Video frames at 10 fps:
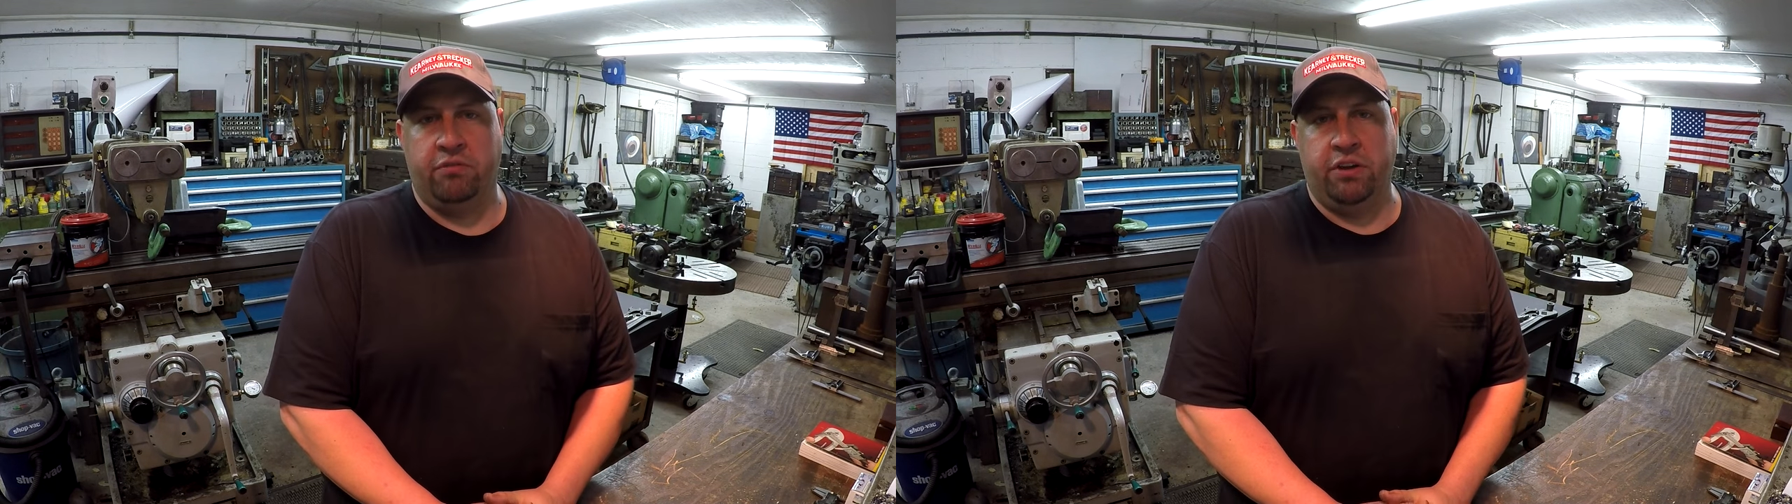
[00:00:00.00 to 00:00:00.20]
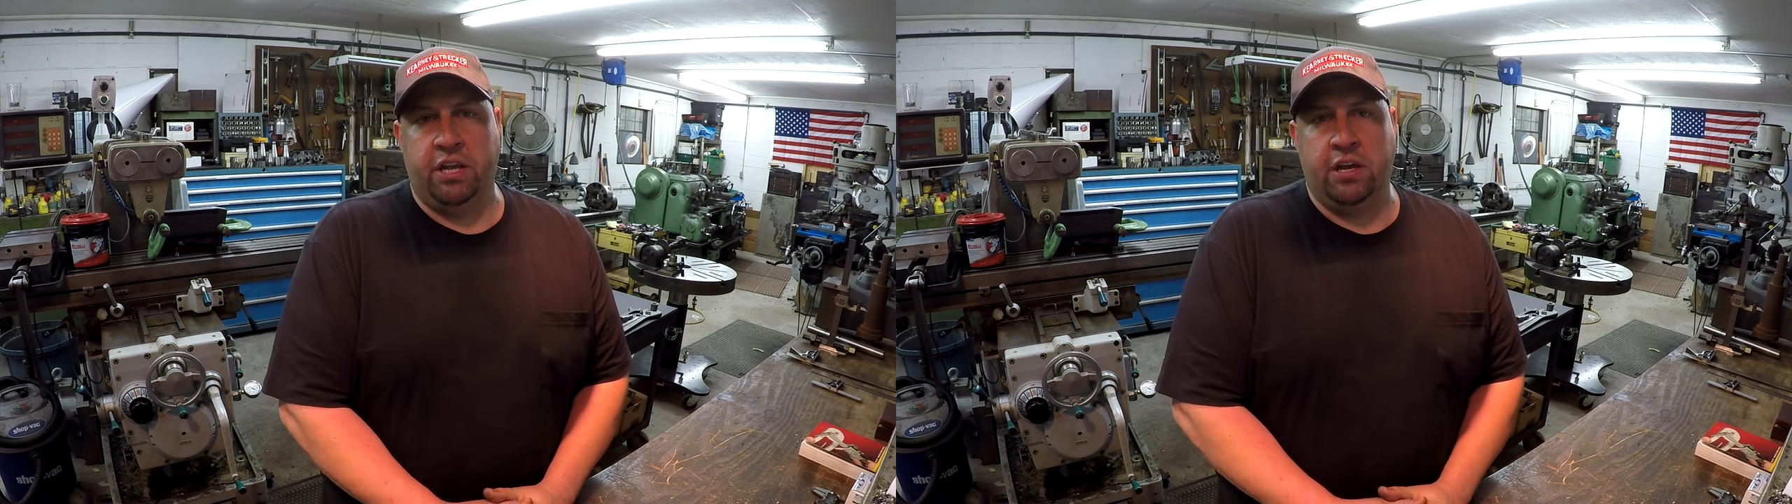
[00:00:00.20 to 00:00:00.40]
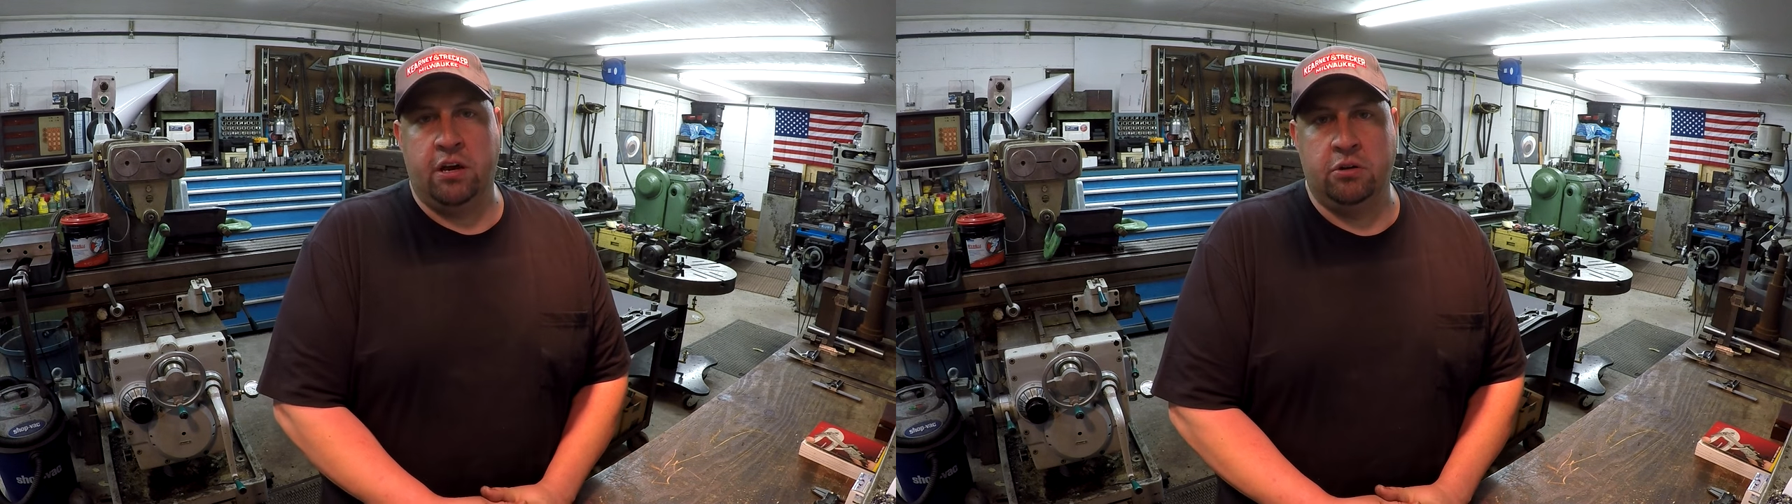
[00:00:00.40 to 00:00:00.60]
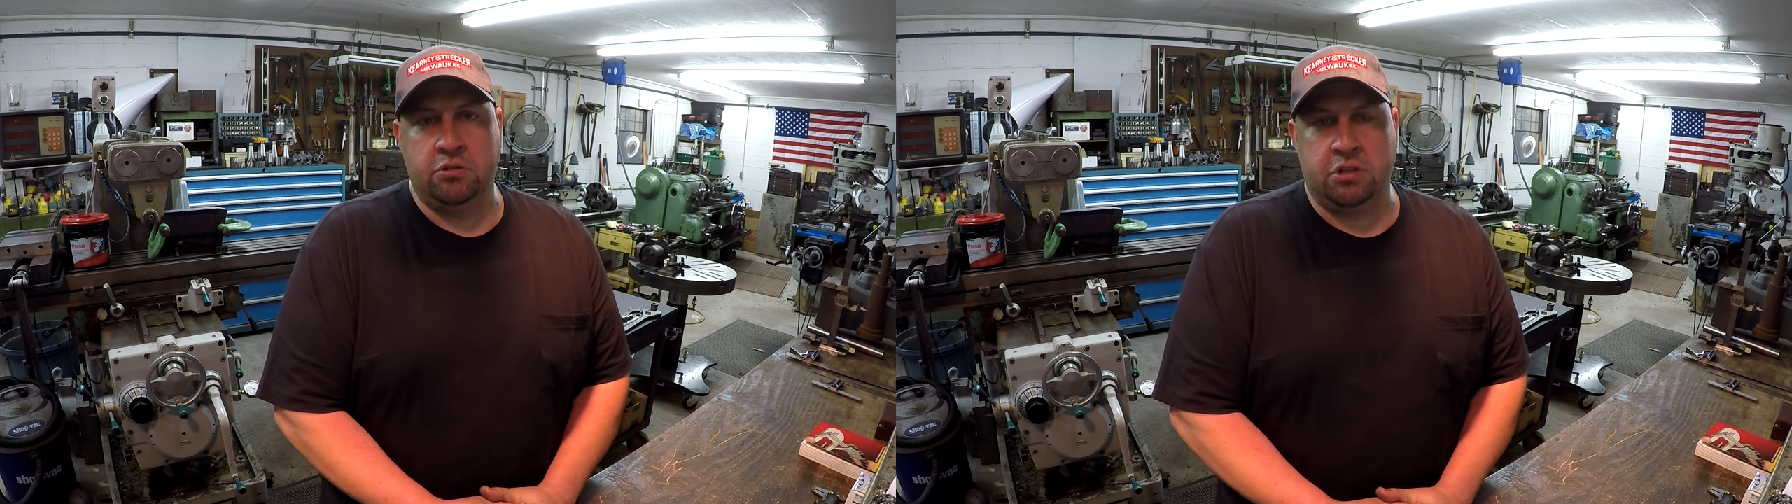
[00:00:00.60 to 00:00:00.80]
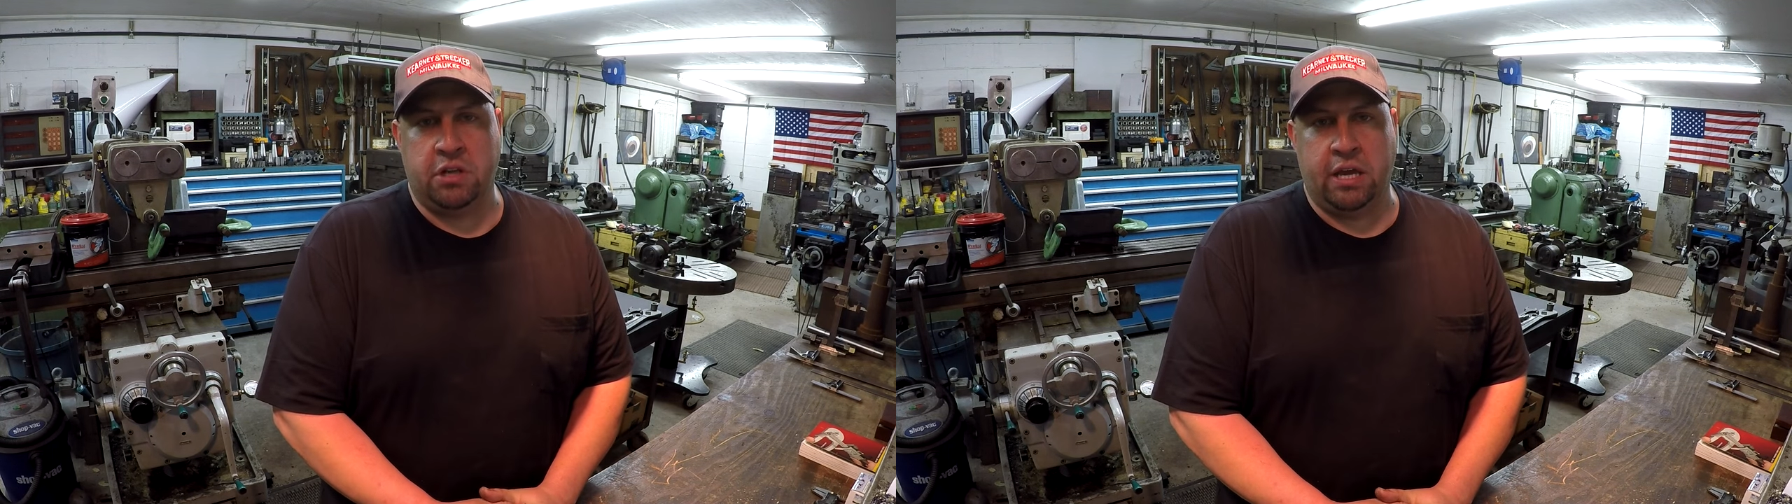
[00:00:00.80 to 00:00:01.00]

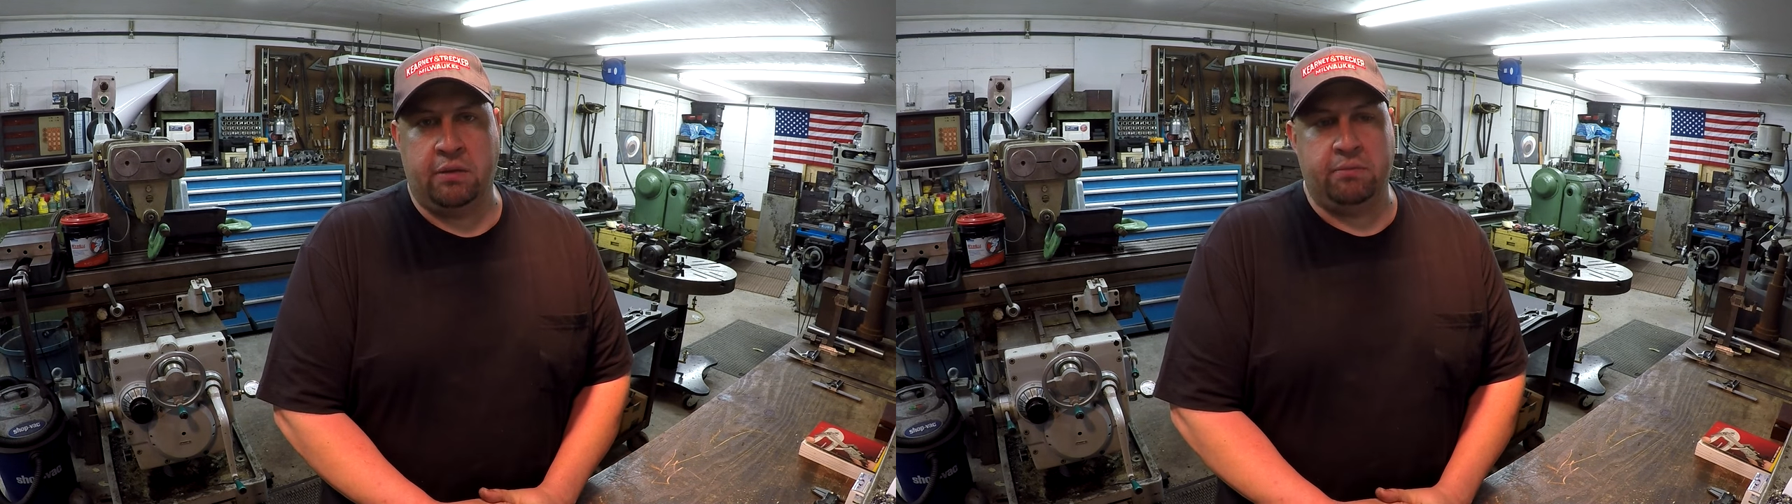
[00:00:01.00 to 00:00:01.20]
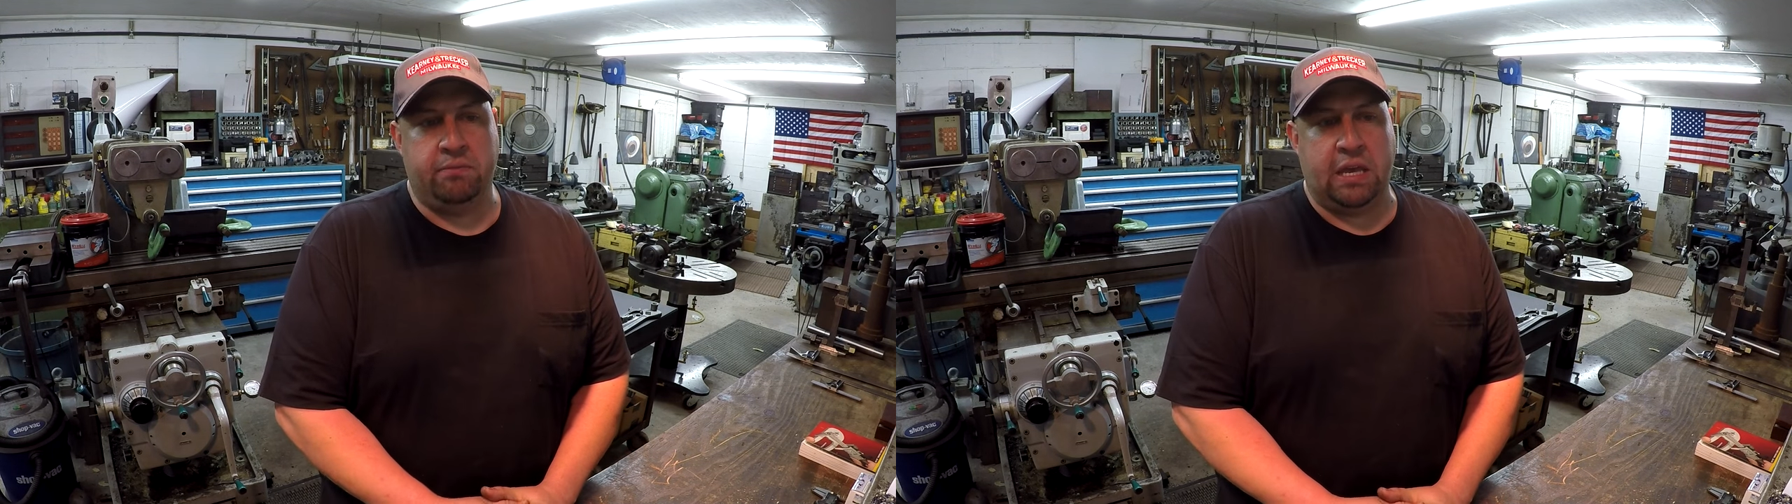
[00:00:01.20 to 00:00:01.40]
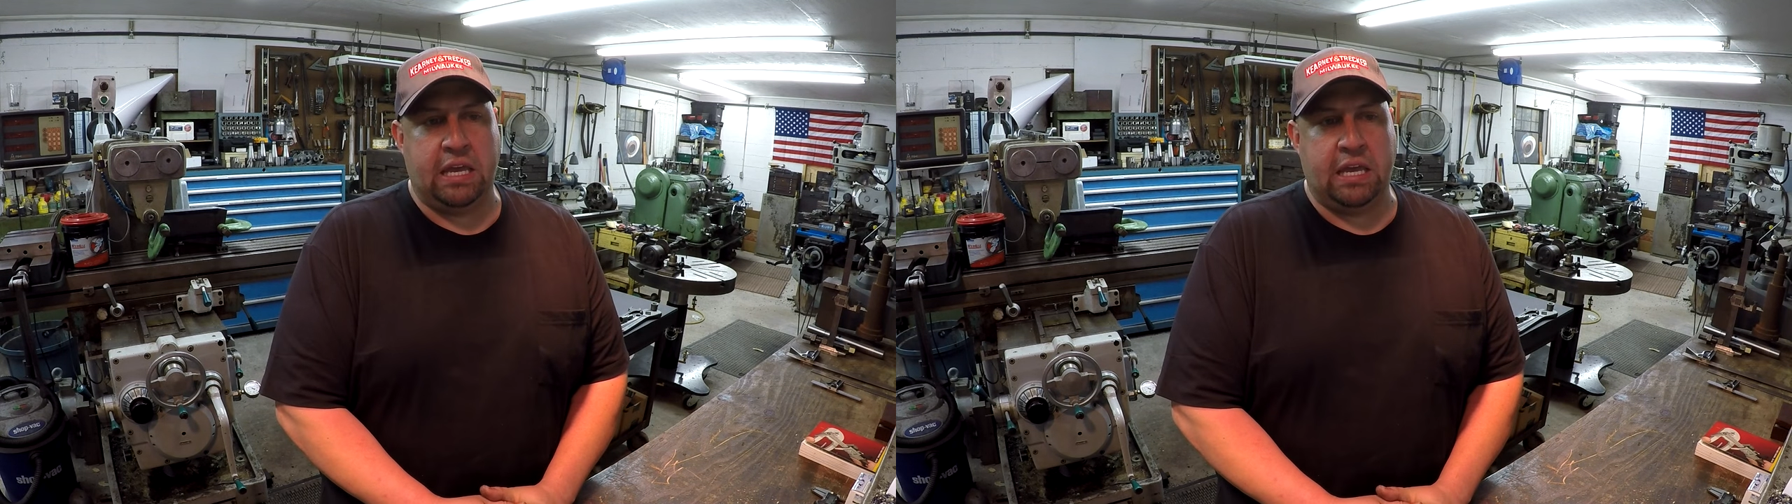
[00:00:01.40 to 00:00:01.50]
videos and they